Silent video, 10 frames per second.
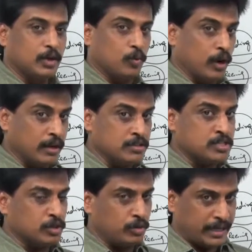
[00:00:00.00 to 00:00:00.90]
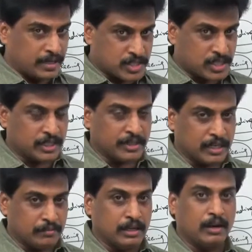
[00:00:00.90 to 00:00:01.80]
Once you exit
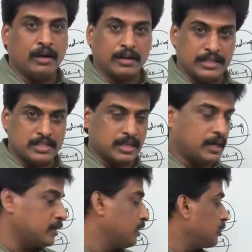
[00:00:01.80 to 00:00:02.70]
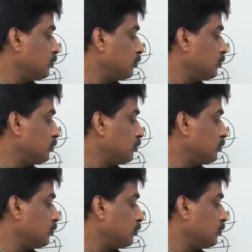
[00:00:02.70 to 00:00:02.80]
terminal or restart,